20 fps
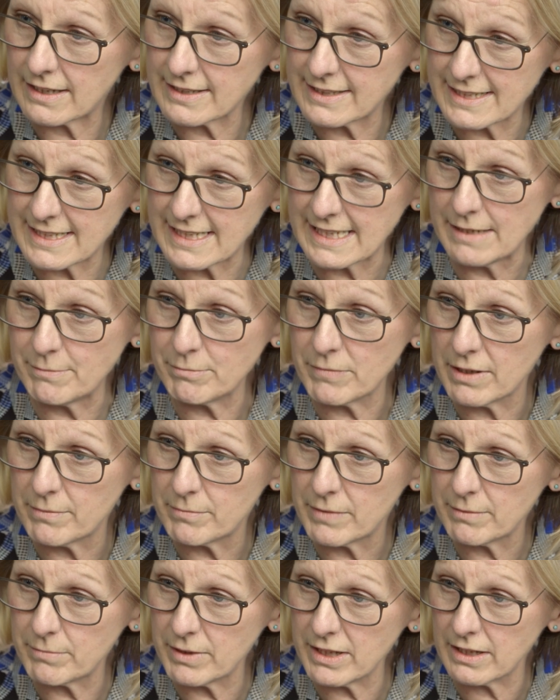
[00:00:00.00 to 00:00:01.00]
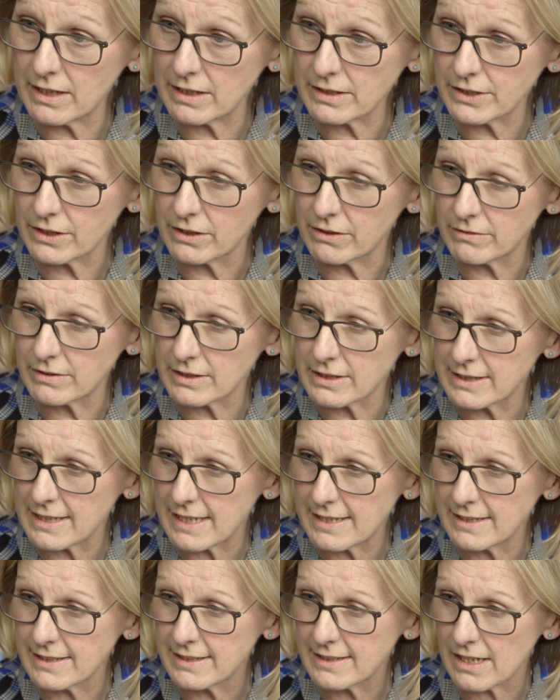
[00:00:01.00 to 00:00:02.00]
Be enthusiastic so that
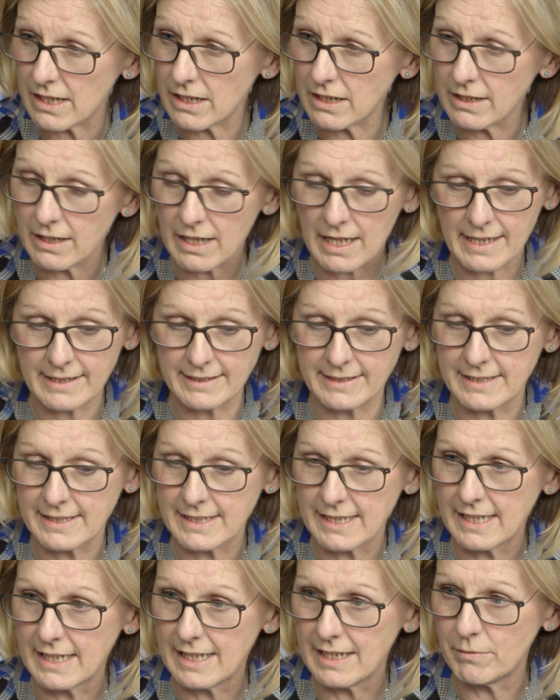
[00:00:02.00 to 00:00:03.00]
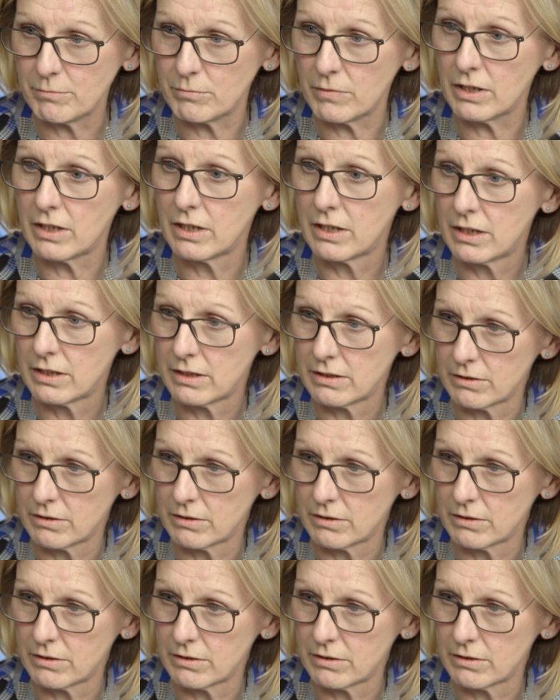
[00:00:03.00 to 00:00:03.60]
it'll rub off on them, so